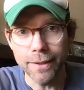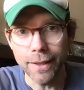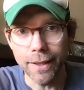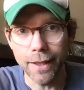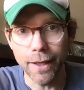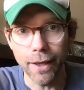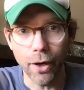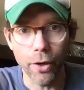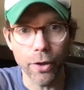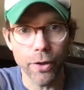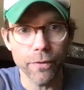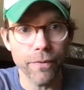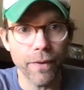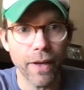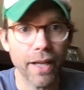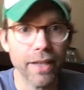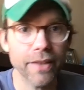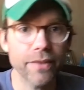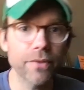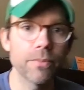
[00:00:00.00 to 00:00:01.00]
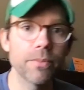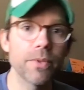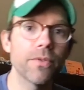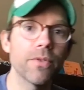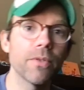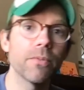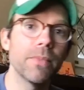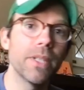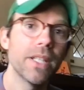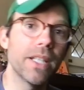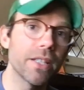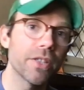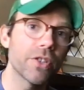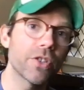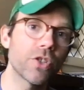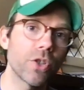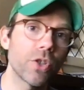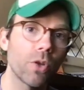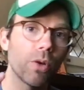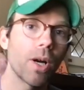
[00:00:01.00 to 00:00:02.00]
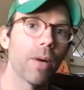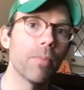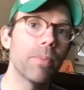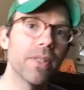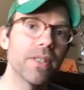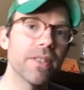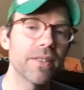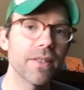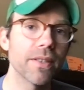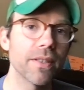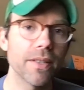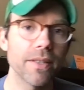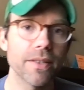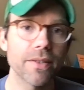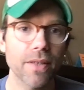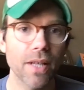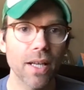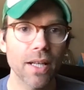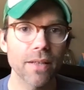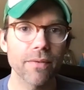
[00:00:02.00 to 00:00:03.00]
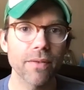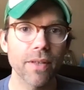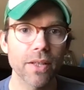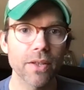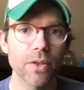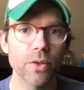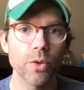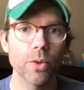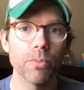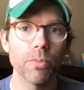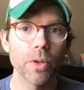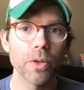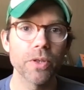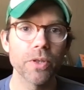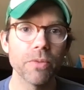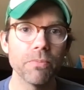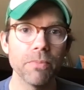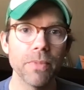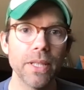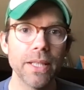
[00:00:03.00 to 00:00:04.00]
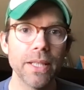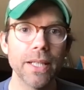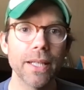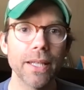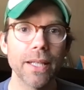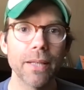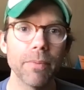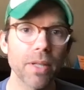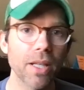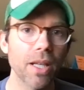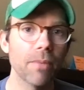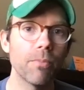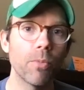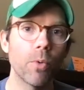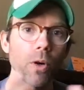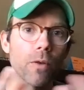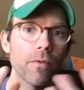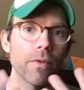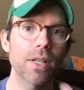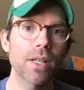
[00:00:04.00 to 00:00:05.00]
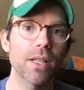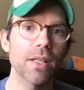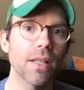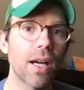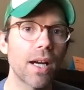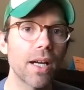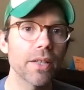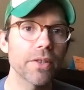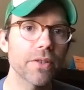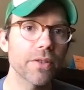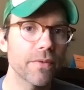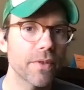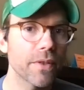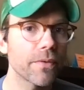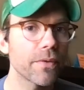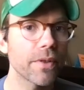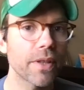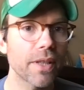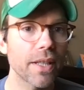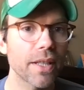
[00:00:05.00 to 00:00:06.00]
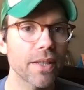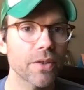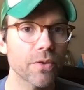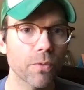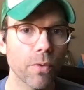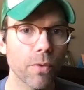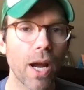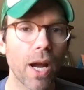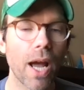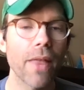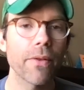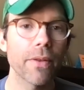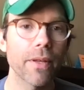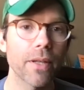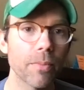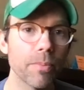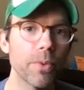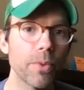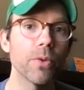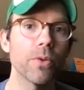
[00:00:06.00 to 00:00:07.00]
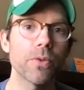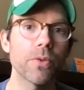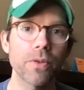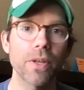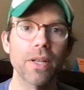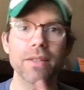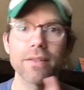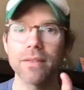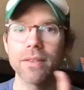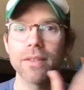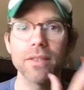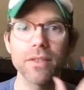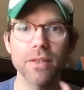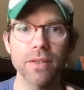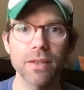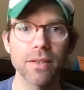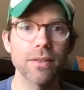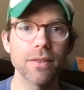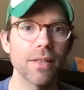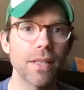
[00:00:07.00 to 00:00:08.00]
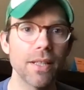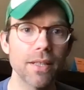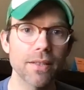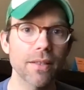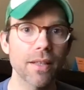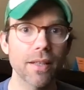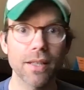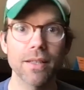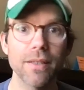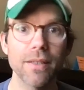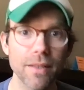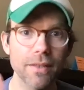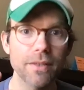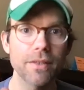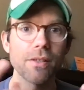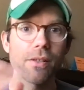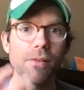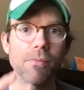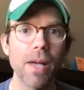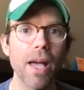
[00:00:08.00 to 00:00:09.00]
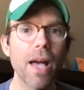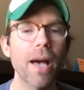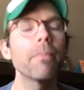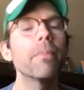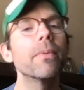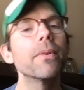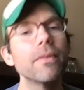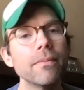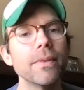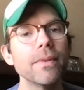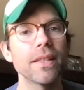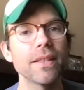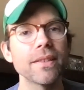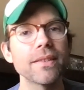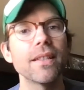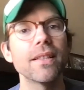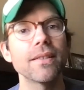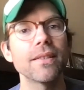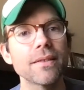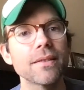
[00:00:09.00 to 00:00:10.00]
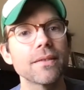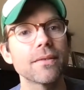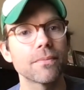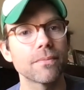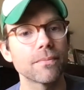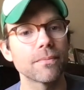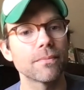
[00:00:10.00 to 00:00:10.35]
uh, artifacts from different media show up into these kind of like new emergent media and they become more of a collage of different things rather than a pure translation into like a digital map in a sense